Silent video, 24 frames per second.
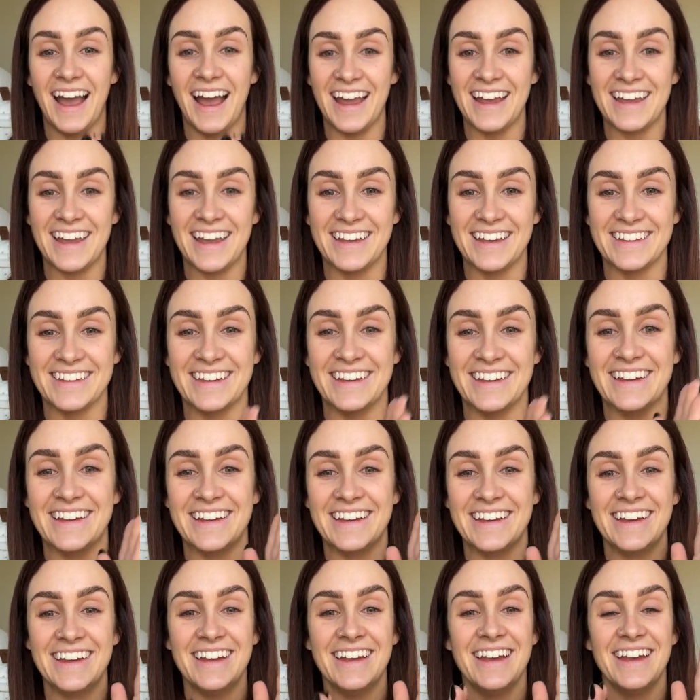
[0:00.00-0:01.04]
Hi
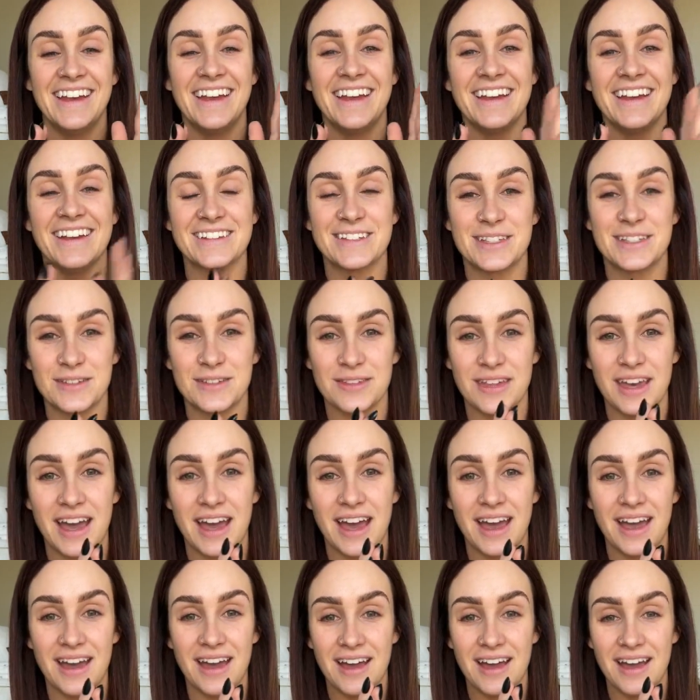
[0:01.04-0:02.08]
Haley. It's so
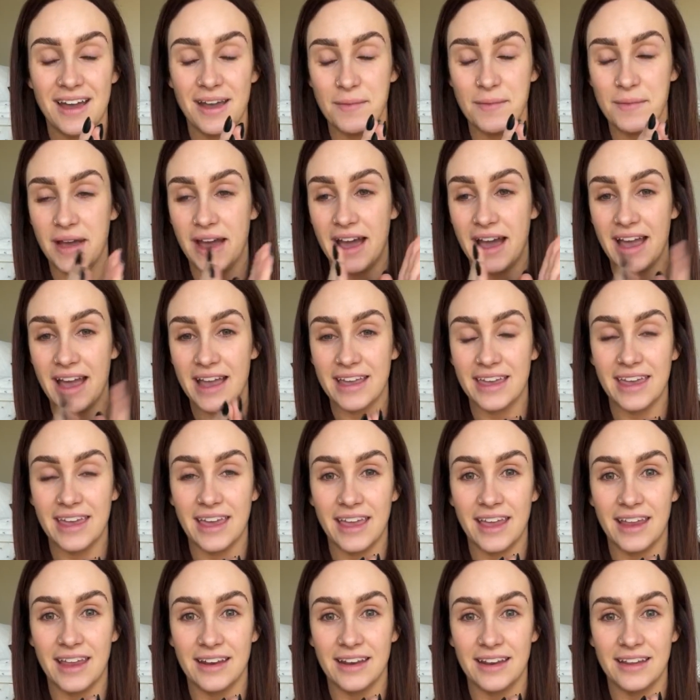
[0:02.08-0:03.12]
that um, I
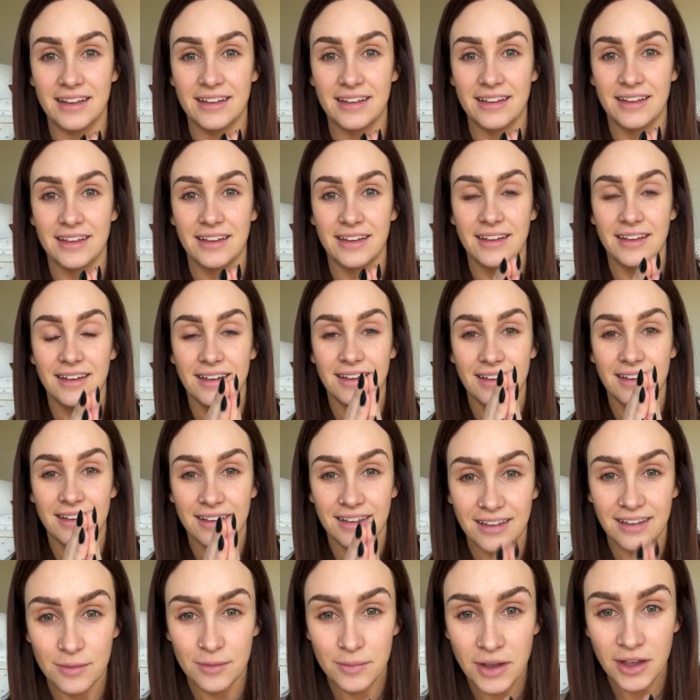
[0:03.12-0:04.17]
can
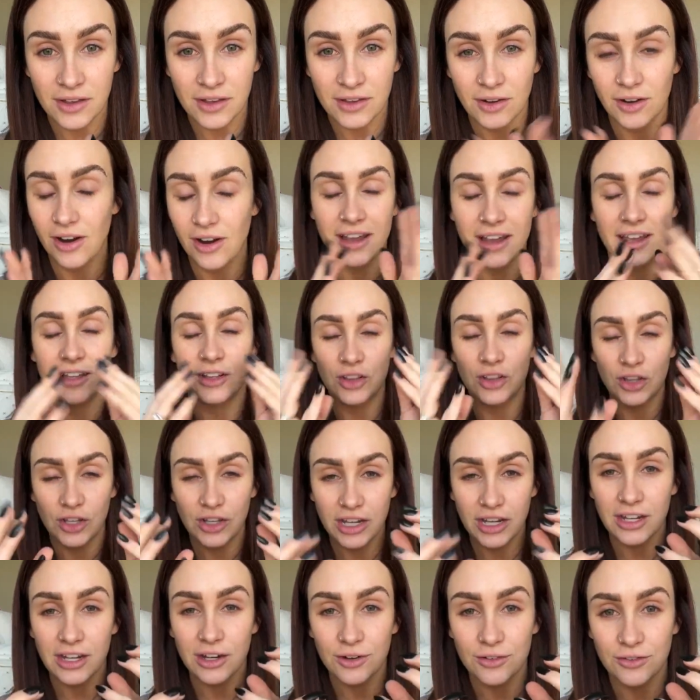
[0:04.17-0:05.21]
email or I can
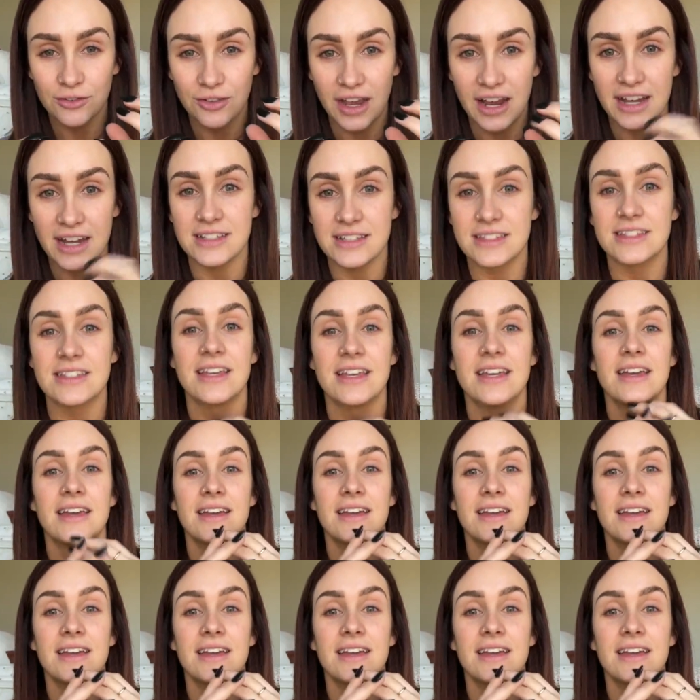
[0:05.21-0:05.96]
look at your face,